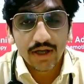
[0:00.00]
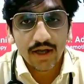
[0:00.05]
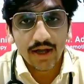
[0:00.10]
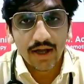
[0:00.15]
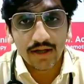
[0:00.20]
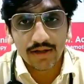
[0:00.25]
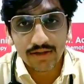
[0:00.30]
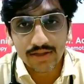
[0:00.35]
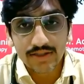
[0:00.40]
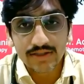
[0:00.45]

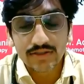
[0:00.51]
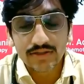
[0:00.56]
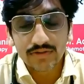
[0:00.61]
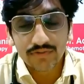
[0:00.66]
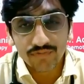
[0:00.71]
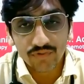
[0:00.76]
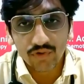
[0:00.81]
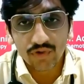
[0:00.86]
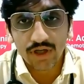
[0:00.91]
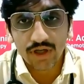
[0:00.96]
And this
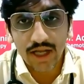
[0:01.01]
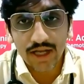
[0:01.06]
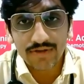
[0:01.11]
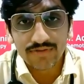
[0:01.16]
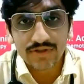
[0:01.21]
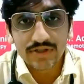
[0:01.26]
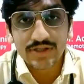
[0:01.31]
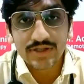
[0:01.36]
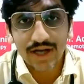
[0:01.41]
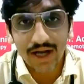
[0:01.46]
four lives
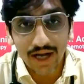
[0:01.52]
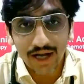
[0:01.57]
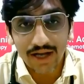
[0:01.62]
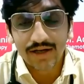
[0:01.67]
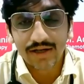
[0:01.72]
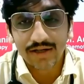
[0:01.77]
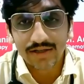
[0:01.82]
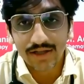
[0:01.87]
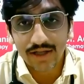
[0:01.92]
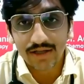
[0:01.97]
is
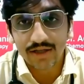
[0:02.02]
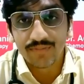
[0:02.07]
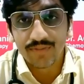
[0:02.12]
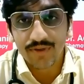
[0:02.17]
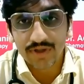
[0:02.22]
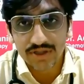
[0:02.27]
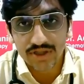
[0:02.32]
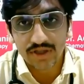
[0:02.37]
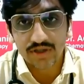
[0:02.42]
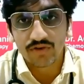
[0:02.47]
higher than the
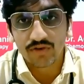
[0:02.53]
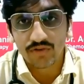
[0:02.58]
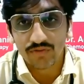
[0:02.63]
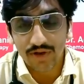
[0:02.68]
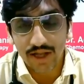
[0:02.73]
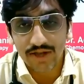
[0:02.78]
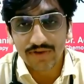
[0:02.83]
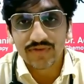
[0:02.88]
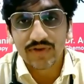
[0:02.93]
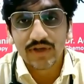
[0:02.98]
percentage of
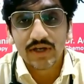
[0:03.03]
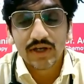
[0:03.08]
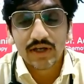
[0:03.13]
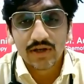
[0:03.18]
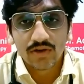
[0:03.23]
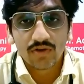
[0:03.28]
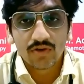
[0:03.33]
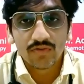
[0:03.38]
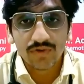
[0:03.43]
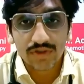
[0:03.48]
lives
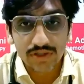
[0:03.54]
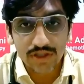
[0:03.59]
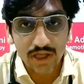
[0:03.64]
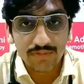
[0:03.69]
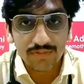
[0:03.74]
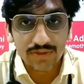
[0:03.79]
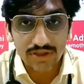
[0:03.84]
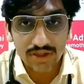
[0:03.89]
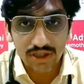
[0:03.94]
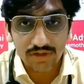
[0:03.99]
which can
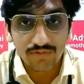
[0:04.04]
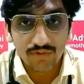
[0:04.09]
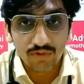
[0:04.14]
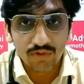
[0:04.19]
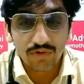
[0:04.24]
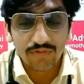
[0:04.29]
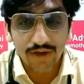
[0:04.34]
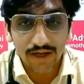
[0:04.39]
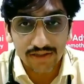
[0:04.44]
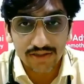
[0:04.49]
be saved
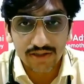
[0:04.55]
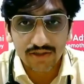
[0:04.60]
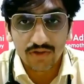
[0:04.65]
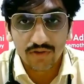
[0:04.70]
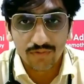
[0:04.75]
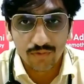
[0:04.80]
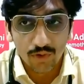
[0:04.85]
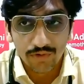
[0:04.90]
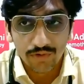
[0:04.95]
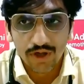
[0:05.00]
through a vaccine of
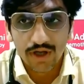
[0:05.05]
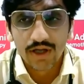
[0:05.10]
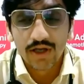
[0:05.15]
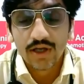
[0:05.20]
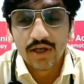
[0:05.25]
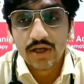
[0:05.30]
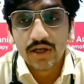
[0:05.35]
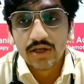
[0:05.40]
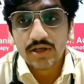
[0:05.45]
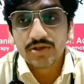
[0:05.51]
COVID.
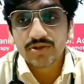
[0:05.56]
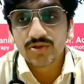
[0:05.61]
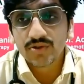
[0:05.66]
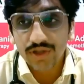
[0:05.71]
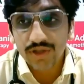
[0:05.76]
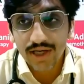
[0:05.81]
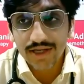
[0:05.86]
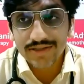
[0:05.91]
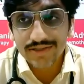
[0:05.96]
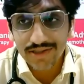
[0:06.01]
So
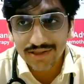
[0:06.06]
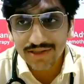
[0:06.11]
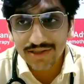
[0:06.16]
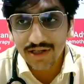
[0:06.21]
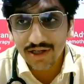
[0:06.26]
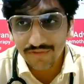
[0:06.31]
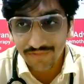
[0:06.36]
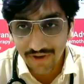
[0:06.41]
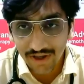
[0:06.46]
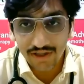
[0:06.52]
yes, it's an
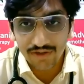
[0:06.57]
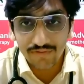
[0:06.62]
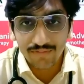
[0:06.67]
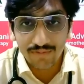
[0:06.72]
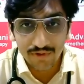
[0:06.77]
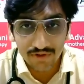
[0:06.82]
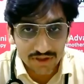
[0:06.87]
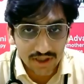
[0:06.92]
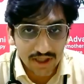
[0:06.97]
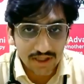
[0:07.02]
effective
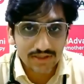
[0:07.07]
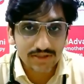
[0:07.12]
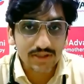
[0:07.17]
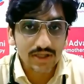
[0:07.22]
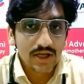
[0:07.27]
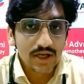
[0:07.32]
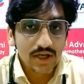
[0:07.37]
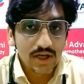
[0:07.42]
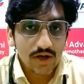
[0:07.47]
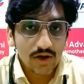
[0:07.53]
process
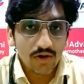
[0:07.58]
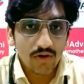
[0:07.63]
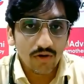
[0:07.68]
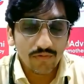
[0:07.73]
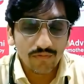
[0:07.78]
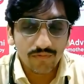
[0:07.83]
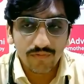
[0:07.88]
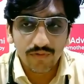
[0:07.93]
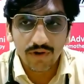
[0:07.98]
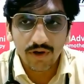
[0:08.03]

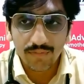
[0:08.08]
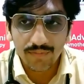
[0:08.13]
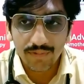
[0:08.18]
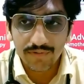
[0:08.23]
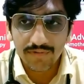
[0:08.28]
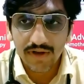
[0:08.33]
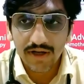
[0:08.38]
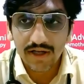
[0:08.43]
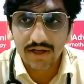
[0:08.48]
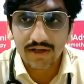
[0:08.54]
of
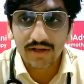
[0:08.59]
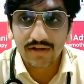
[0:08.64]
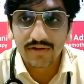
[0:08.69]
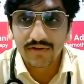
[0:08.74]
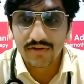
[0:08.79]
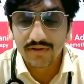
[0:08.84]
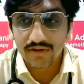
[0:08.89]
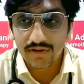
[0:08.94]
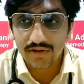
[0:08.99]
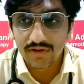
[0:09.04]
preventing
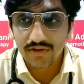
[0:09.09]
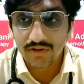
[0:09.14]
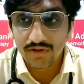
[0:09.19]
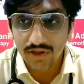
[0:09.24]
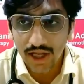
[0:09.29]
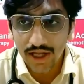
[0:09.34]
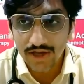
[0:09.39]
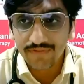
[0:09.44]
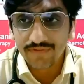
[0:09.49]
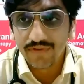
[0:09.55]

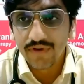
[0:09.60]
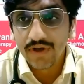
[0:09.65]
life.